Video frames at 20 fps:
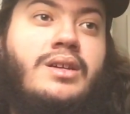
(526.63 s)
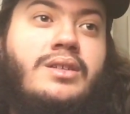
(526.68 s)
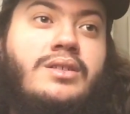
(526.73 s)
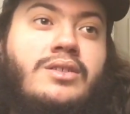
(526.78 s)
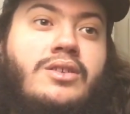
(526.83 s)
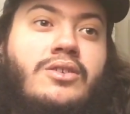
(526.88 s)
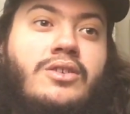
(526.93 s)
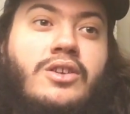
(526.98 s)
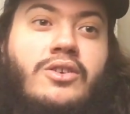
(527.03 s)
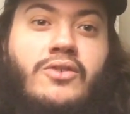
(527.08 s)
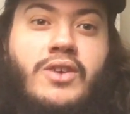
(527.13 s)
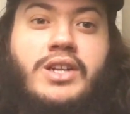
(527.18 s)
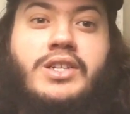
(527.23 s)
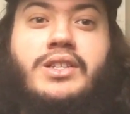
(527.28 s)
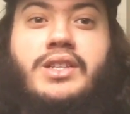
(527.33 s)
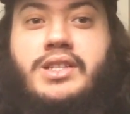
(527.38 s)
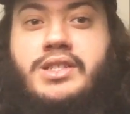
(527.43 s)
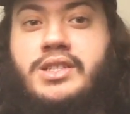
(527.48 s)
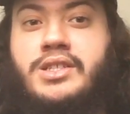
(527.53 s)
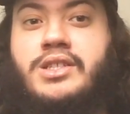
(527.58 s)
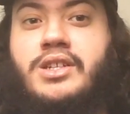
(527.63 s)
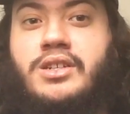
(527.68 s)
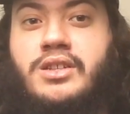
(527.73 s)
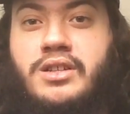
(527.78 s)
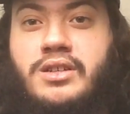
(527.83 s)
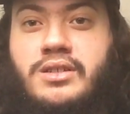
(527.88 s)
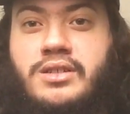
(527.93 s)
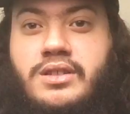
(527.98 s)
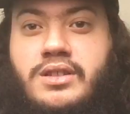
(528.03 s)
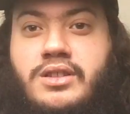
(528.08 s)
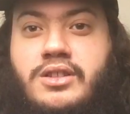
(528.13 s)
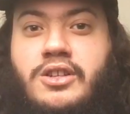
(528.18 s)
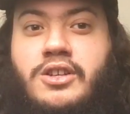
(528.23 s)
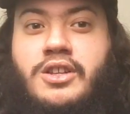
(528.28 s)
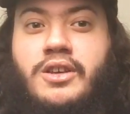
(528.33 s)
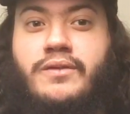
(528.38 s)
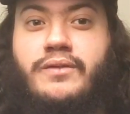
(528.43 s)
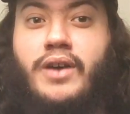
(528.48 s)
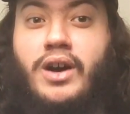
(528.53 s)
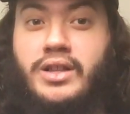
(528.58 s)
So congratulations to
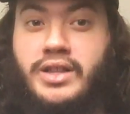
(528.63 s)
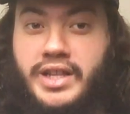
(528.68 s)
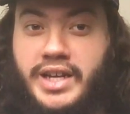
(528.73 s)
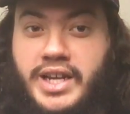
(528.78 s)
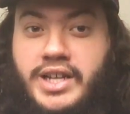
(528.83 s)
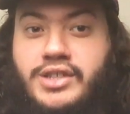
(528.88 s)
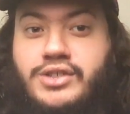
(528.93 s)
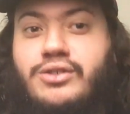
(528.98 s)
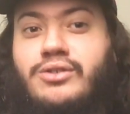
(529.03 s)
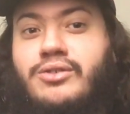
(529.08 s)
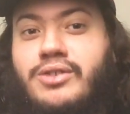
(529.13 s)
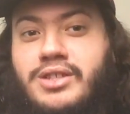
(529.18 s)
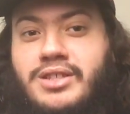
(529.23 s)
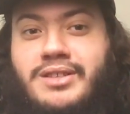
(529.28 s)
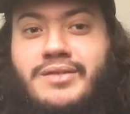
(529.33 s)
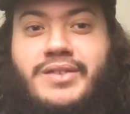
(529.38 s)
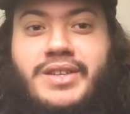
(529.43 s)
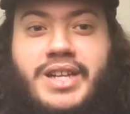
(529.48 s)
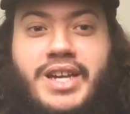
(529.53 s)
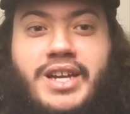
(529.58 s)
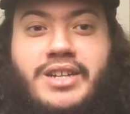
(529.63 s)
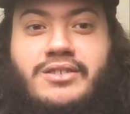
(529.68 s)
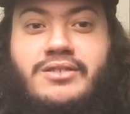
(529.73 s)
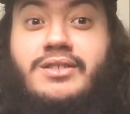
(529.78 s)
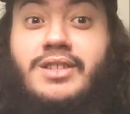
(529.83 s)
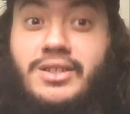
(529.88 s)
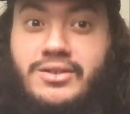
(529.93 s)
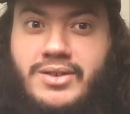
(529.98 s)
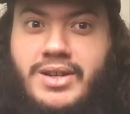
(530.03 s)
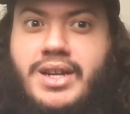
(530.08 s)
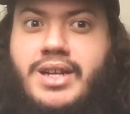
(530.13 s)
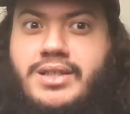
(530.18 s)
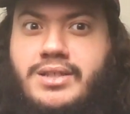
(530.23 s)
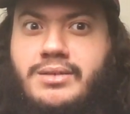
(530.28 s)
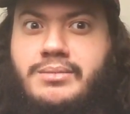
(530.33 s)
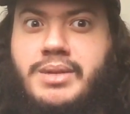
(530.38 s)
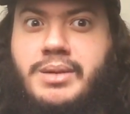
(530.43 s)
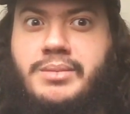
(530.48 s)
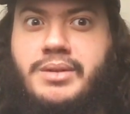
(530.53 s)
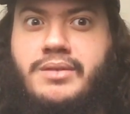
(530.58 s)
the Fallen Angel, Christopher Daniels. That's right, I
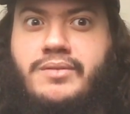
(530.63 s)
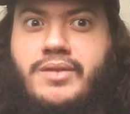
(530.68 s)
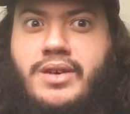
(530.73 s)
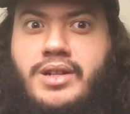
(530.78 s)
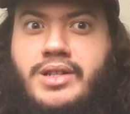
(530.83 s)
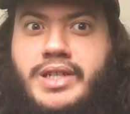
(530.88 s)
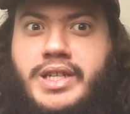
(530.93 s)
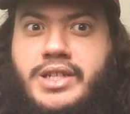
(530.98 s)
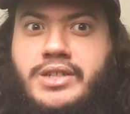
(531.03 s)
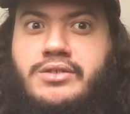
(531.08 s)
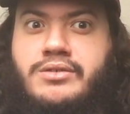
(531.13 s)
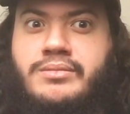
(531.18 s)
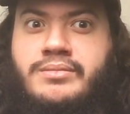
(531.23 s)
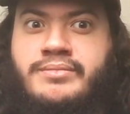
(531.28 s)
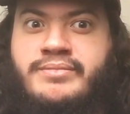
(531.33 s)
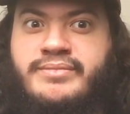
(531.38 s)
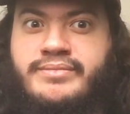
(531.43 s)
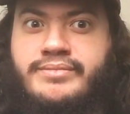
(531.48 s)
still remember the Fallen Angel.